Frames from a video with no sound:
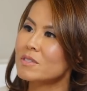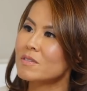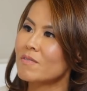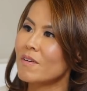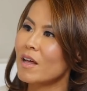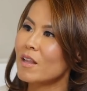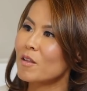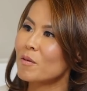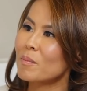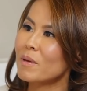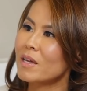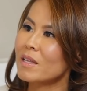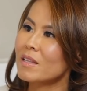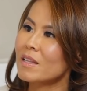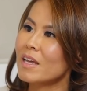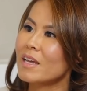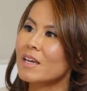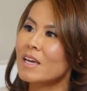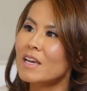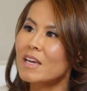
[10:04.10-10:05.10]
development.
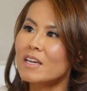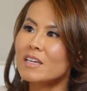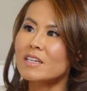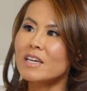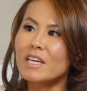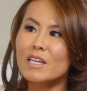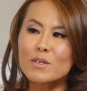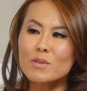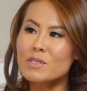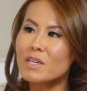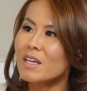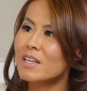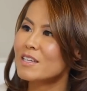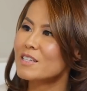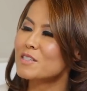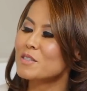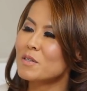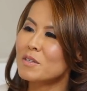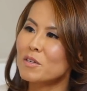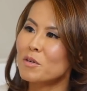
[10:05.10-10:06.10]
Like, can you tell
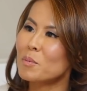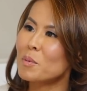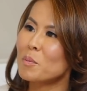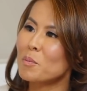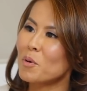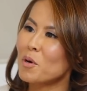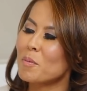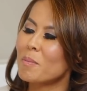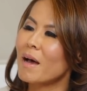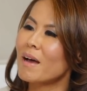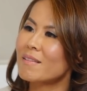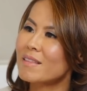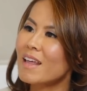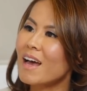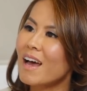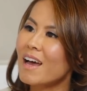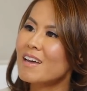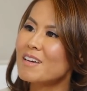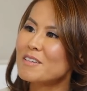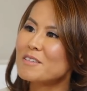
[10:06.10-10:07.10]
us a little bit more about
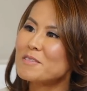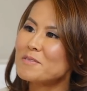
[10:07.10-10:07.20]
that?